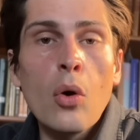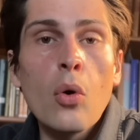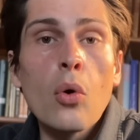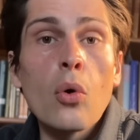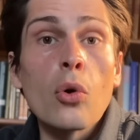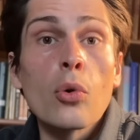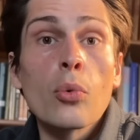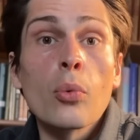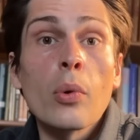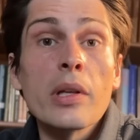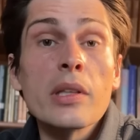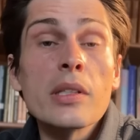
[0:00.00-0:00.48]

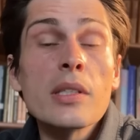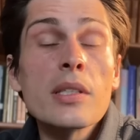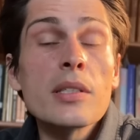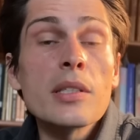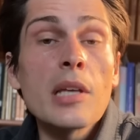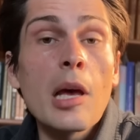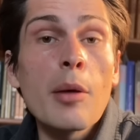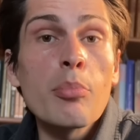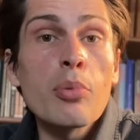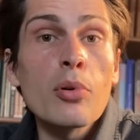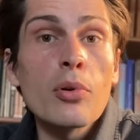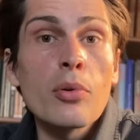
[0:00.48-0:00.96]
or what
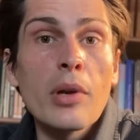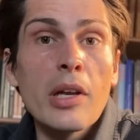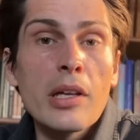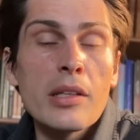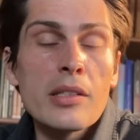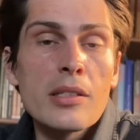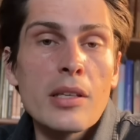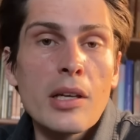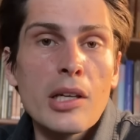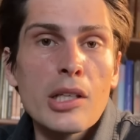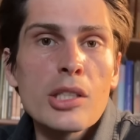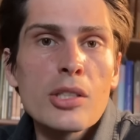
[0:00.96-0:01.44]

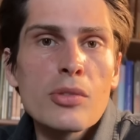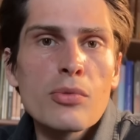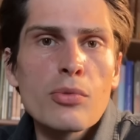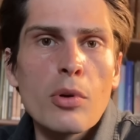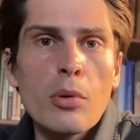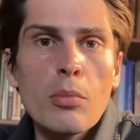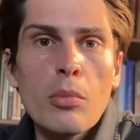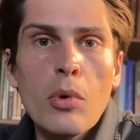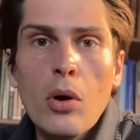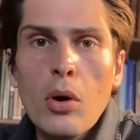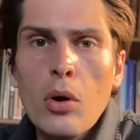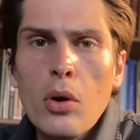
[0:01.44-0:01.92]
separates us
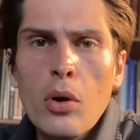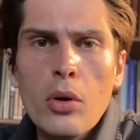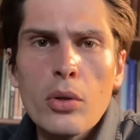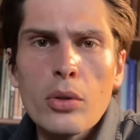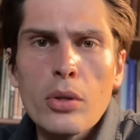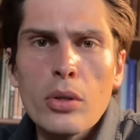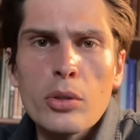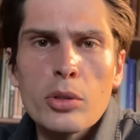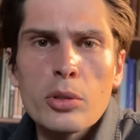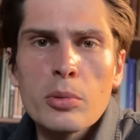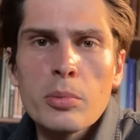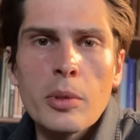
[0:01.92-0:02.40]
from all
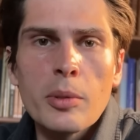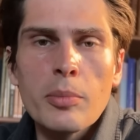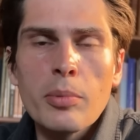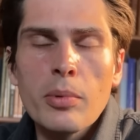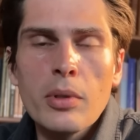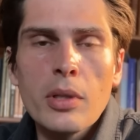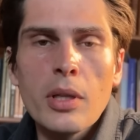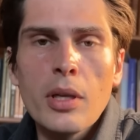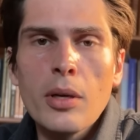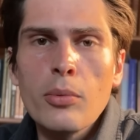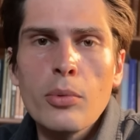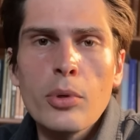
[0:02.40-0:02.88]
those
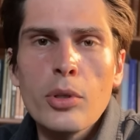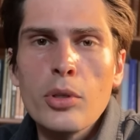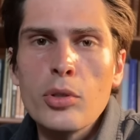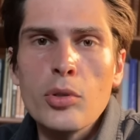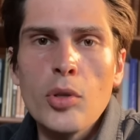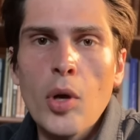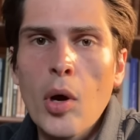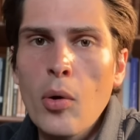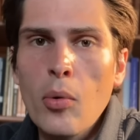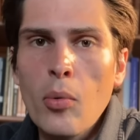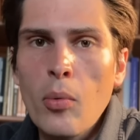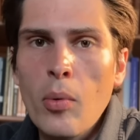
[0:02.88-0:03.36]
people that we
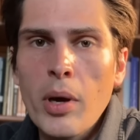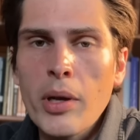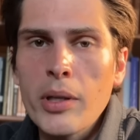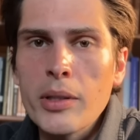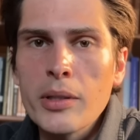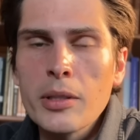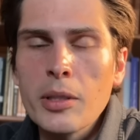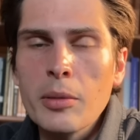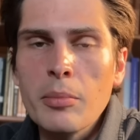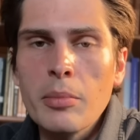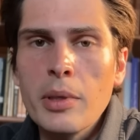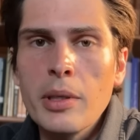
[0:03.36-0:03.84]
don't
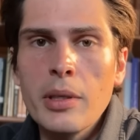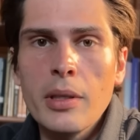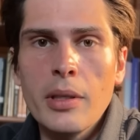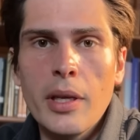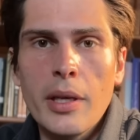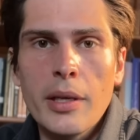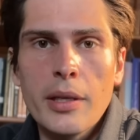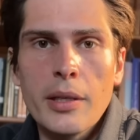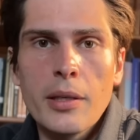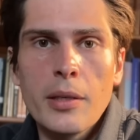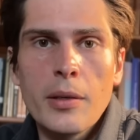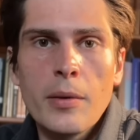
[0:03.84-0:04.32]
want to be
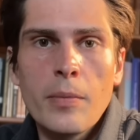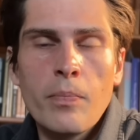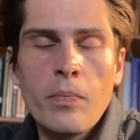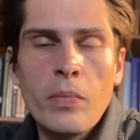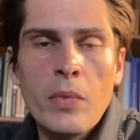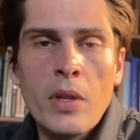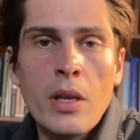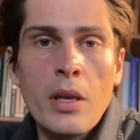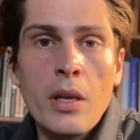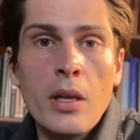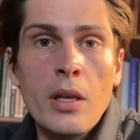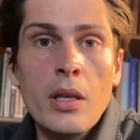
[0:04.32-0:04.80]
like.
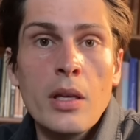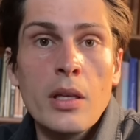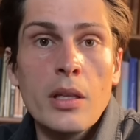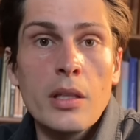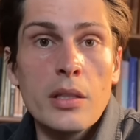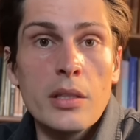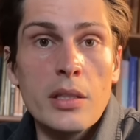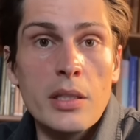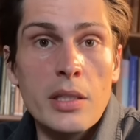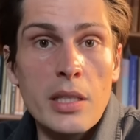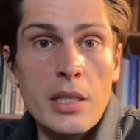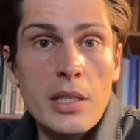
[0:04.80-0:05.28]

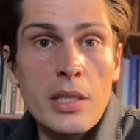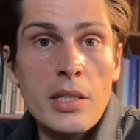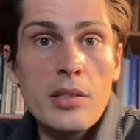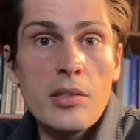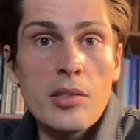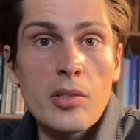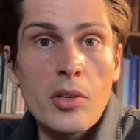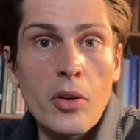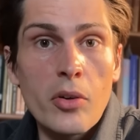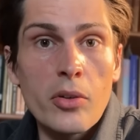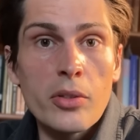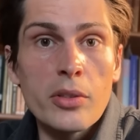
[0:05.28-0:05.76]

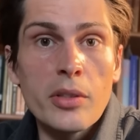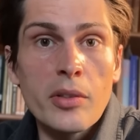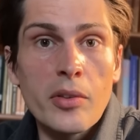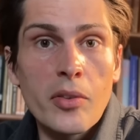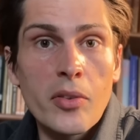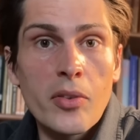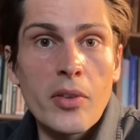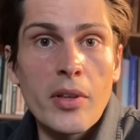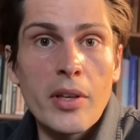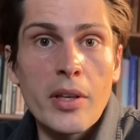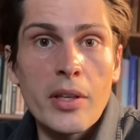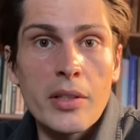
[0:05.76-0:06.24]
These are the
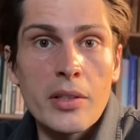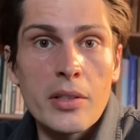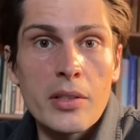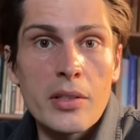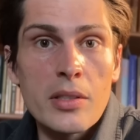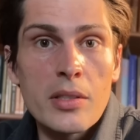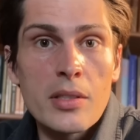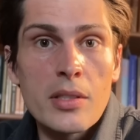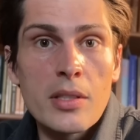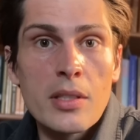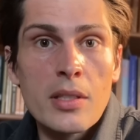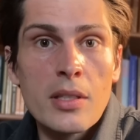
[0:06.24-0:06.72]

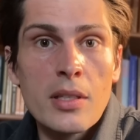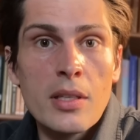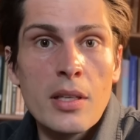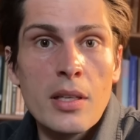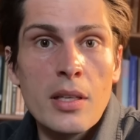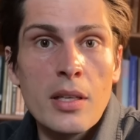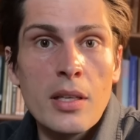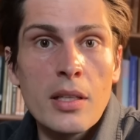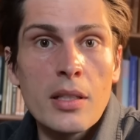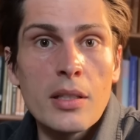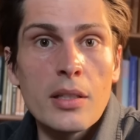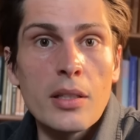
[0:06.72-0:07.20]
things
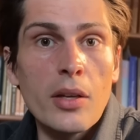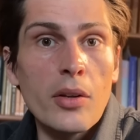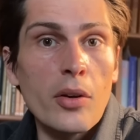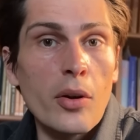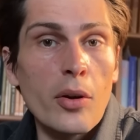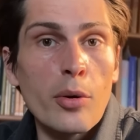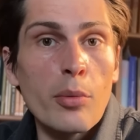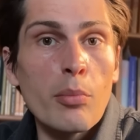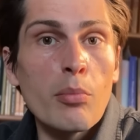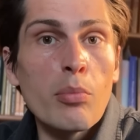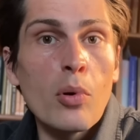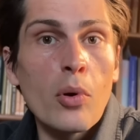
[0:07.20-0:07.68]
that
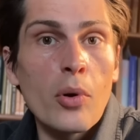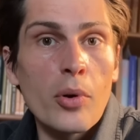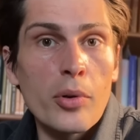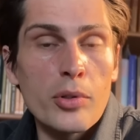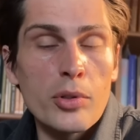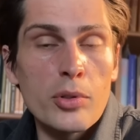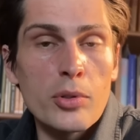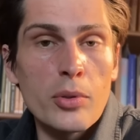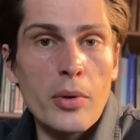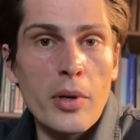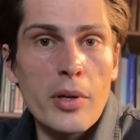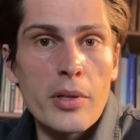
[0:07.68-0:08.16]
are
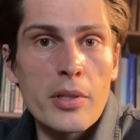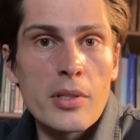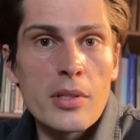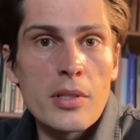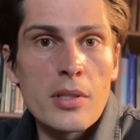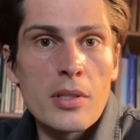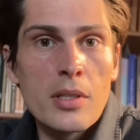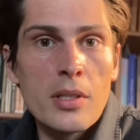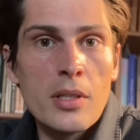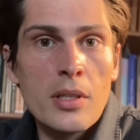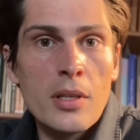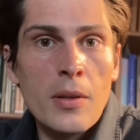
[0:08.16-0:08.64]
important to
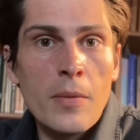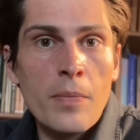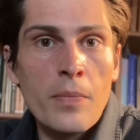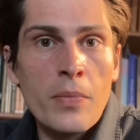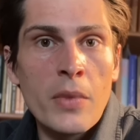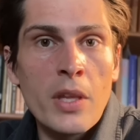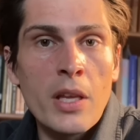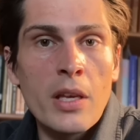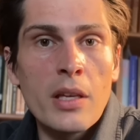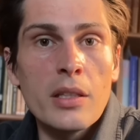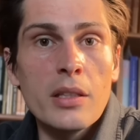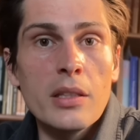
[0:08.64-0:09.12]
us.
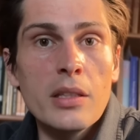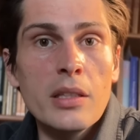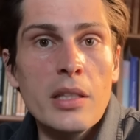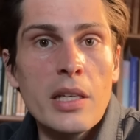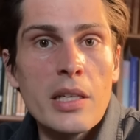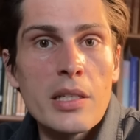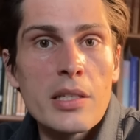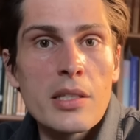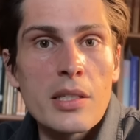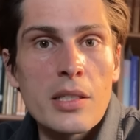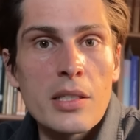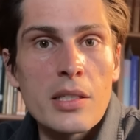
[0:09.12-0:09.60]

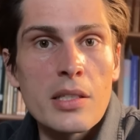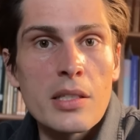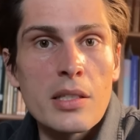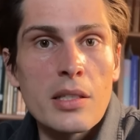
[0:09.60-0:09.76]
These